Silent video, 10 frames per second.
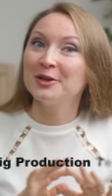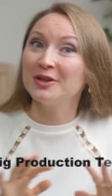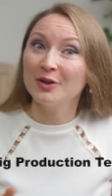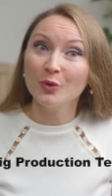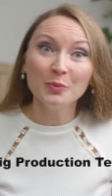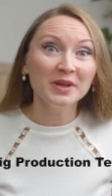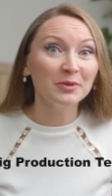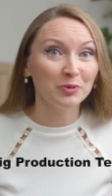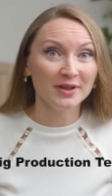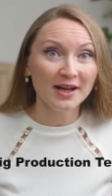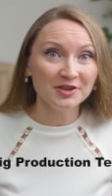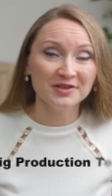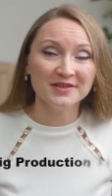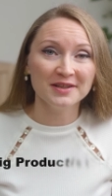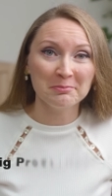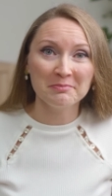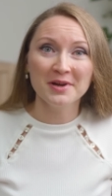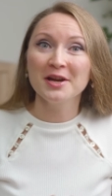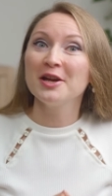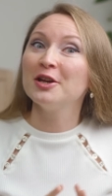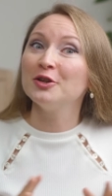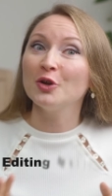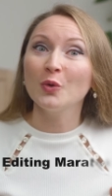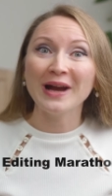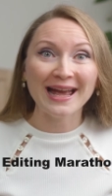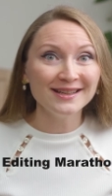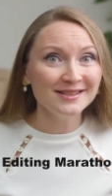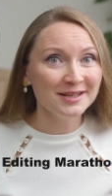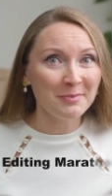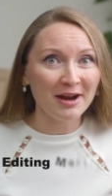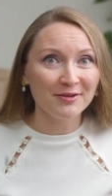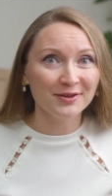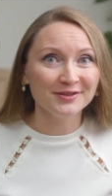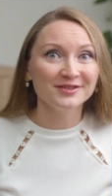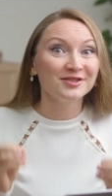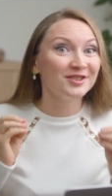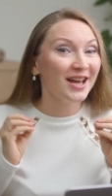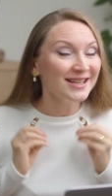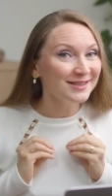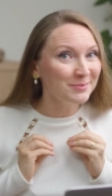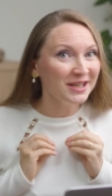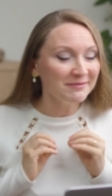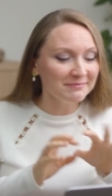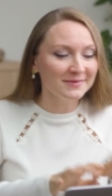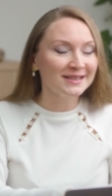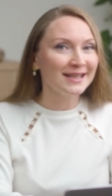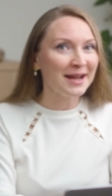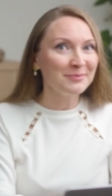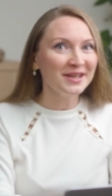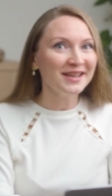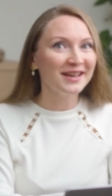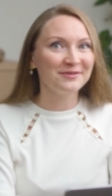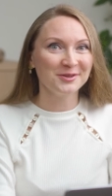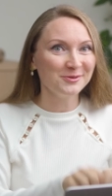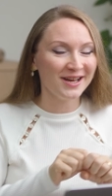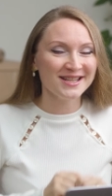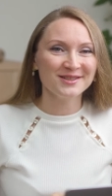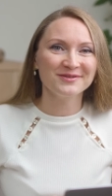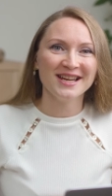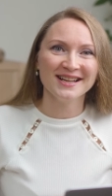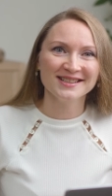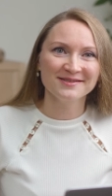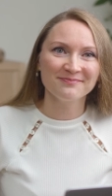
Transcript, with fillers: No big production team, no editing marathon, just me typing a few lines of text.